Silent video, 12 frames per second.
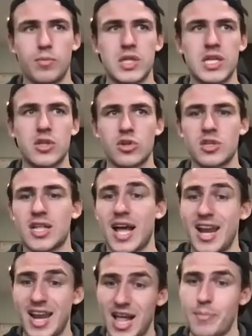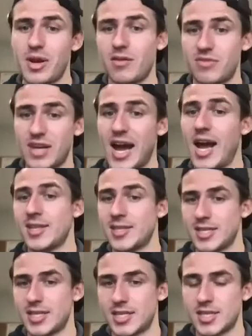but they just need that little bit of
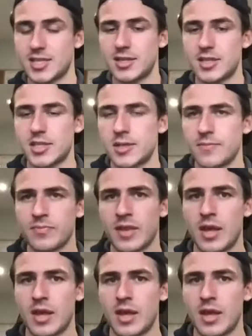guidance and assistance.